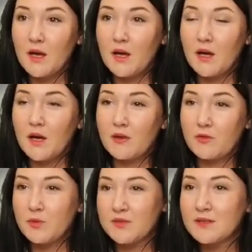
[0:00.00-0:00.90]

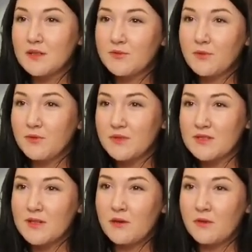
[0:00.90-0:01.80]
Representative
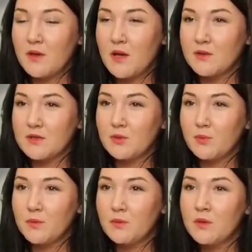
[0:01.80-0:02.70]
officers are allowed to
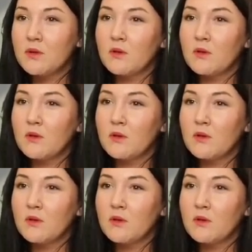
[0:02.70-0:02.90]
employ